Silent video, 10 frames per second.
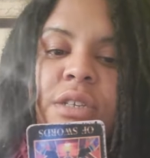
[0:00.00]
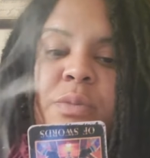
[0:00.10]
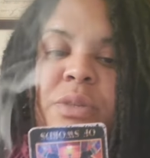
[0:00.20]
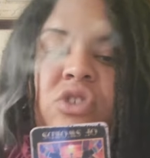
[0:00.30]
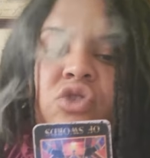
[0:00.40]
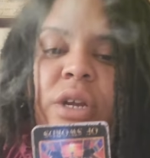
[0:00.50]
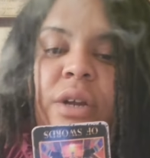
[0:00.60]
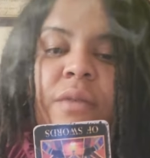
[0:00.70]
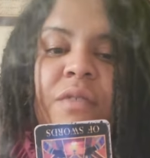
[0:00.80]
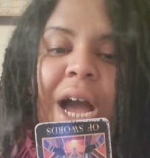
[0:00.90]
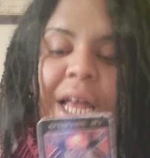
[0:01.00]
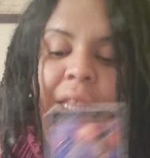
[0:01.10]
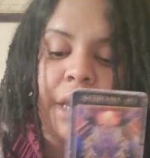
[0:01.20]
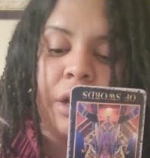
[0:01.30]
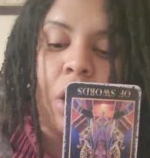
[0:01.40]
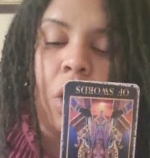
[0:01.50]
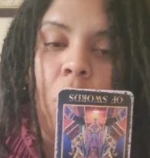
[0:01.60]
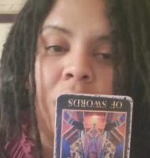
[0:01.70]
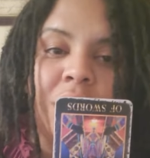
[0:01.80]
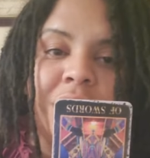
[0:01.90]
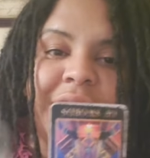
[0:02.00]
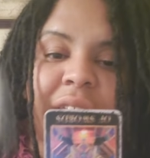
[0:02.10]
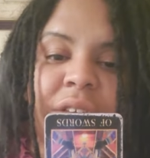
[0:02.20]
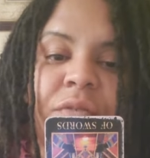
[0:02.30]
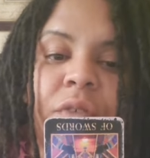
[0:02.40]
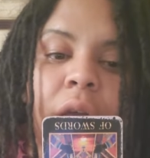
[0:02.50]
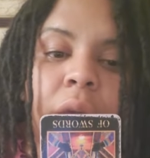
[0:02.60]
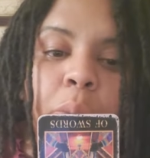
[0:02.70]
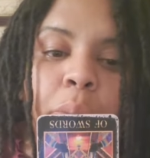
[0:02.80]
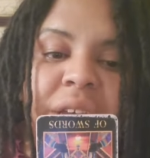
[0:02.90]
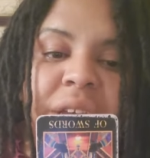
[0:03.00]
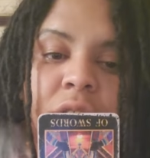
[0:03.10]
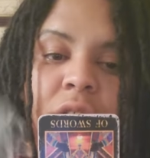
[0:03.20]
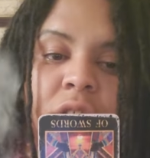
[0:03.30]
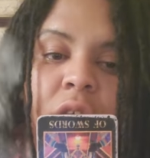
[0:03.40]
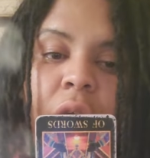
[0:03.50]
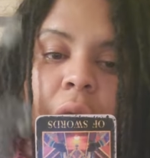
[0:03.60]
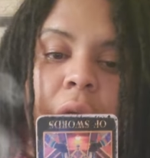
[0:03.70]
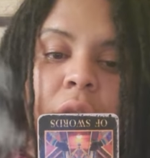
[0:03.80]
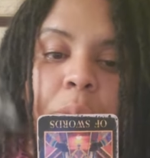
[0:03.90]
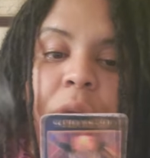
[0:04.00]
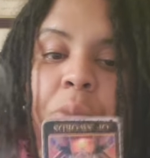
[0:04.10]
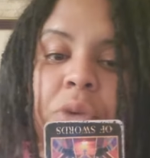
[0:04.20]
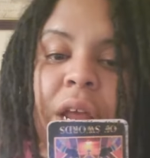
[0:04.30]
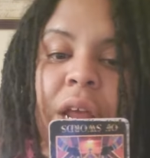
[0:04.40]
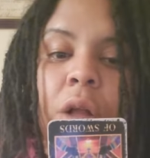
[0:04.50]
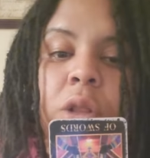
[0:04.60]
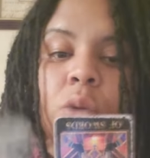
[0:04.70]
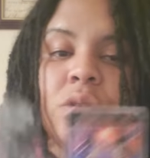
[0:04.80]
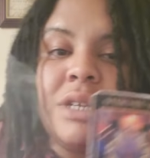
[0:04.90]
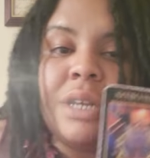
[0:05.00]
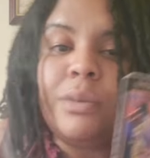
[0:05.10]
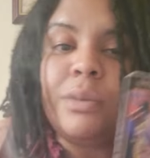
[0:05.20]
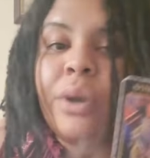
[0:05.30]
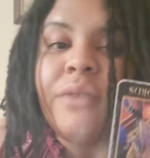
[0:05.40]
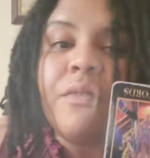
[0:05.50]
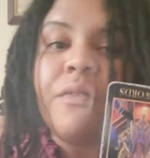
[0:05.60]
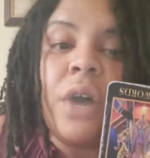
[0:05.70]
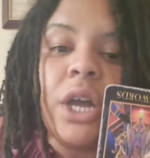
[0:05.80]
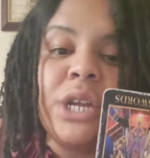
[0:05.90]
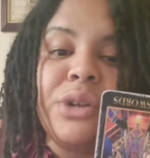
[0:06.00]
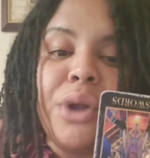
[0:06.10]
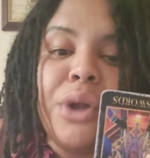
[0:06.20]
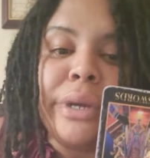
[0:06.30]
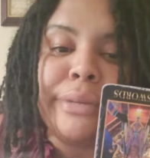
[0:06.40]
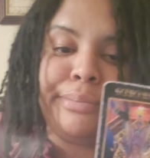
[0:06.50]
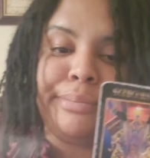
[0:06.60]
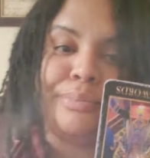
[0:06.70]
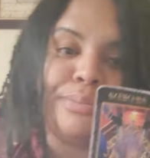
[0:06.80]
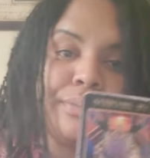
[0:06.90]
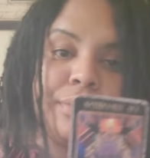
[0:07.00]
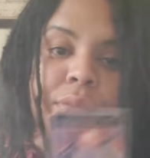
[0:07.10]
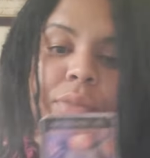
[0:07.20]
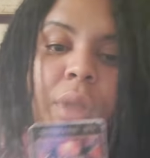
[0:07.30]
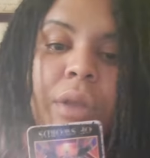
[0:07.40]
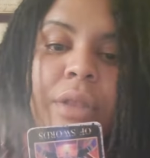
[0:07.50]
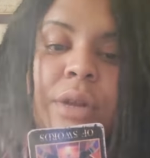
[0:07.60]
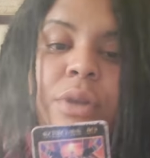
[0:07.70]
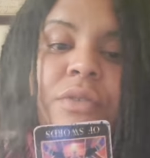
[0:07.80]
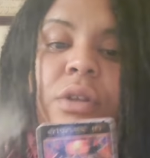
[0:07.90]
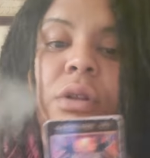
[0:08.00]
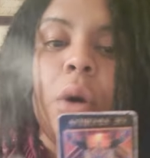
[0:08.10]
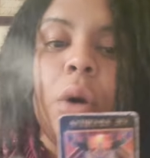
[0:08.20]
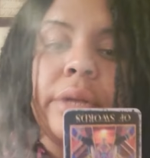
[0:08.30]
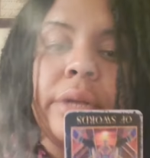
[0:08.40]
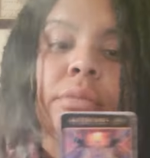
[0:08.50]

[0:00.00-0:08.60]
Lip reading: be straight up violating code on a daily fucking basis. And the people that are close to them don't even fucking know it. They don't even know it.